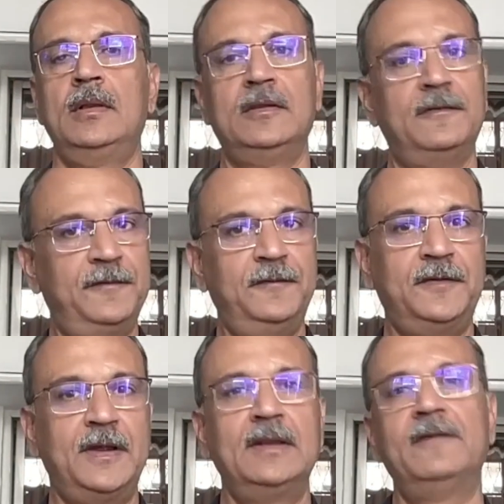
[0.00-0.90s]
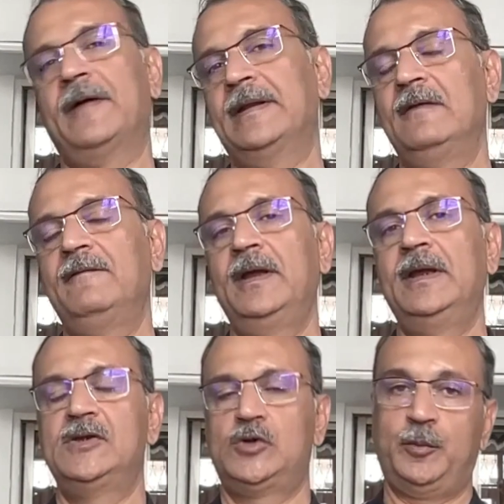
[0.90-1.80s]
The fifth and the final way
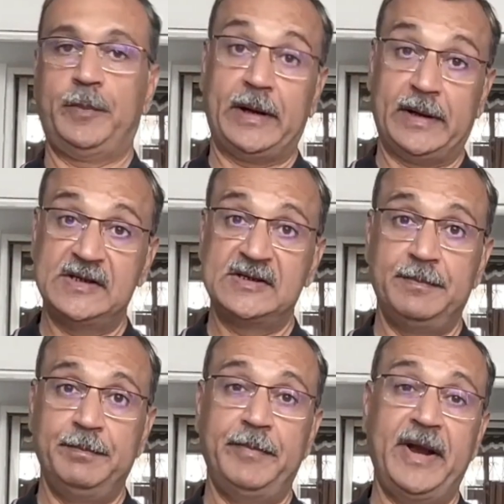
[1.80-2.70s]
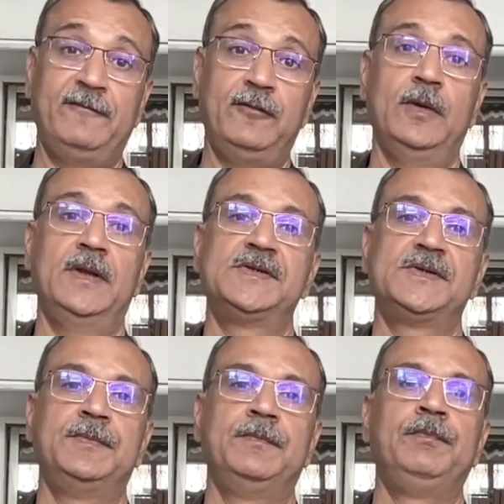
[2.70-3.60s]
is to practice mindfulness.